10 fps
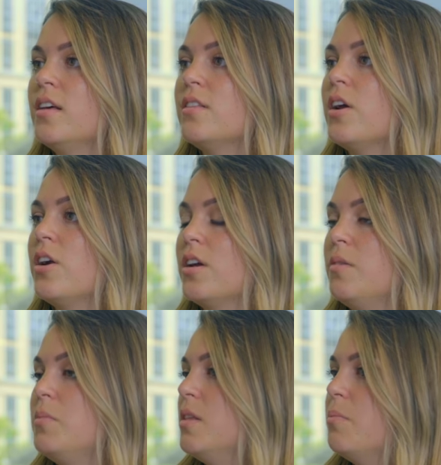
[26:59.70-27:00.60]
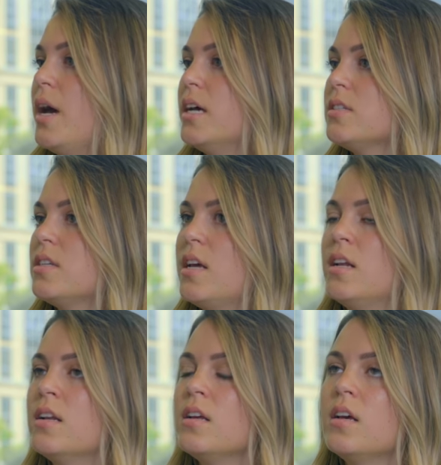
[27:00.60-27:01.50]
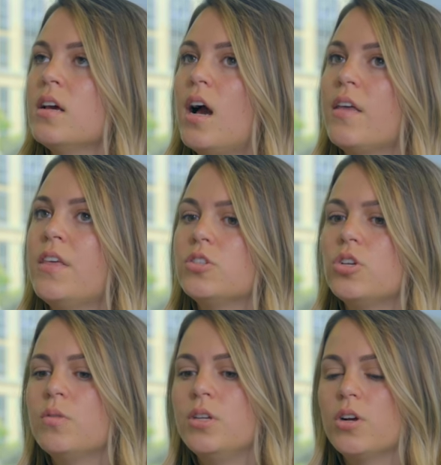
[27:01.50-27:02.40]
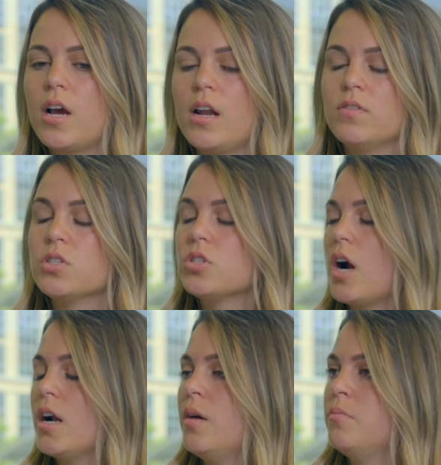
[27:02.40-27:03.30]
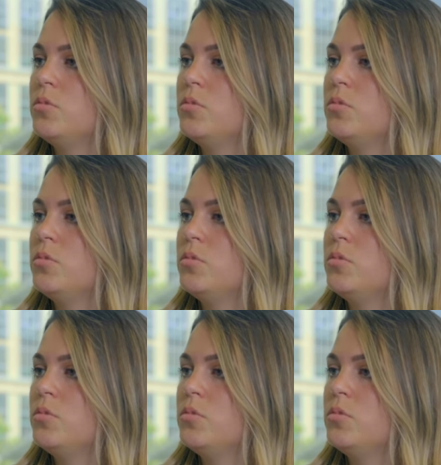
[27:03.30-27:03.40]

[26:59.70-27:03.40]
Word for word: that are going to be the best. And I think too, when you're kind of a startup